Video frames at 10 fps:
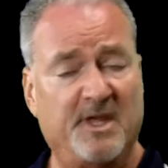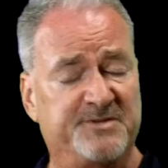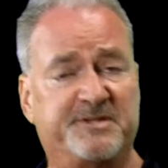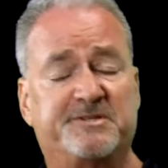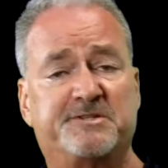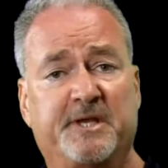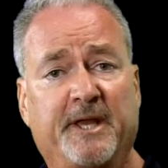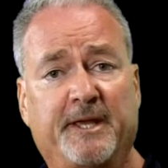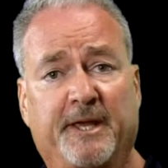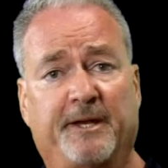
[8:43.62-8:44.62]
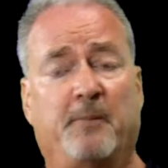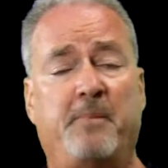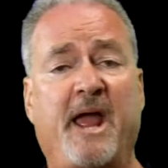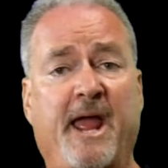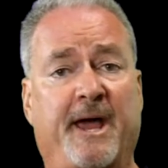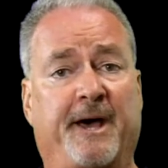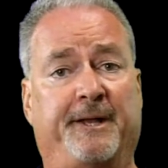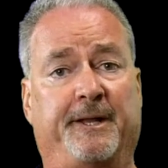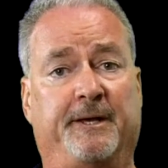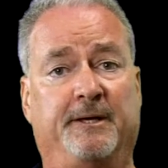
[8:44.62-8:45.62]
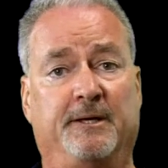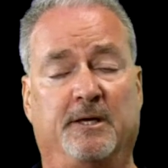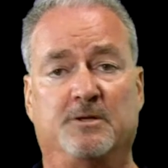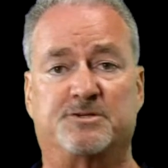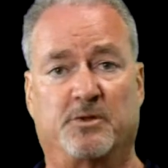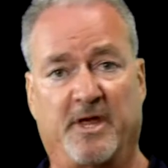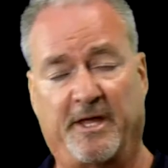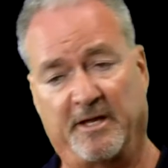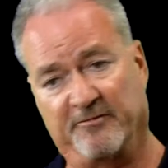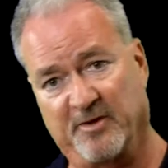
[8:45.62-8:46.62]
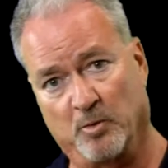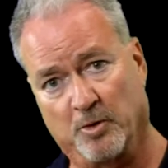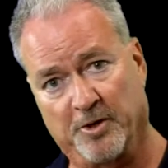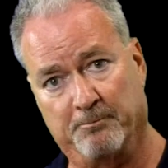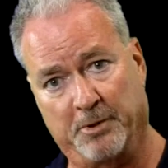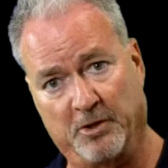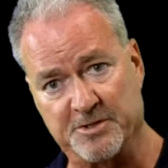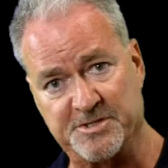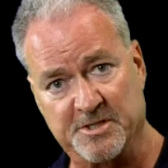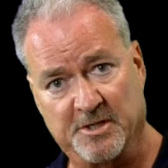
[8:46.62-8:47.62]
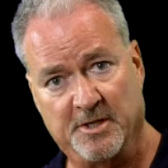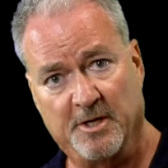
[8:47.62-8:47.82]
sitting in a pan so that if it were to burst,